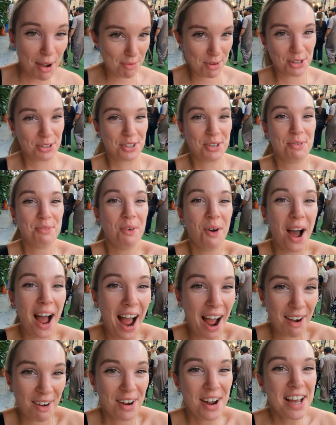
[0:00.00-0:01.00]
that was
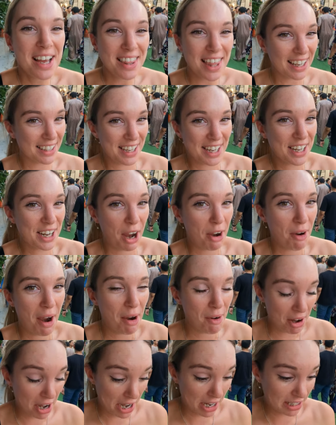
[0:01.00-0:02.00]
that didn't go
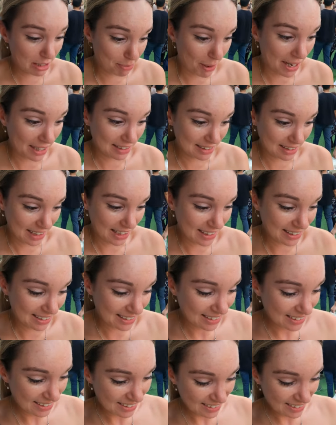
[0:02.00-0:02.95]
how I expected.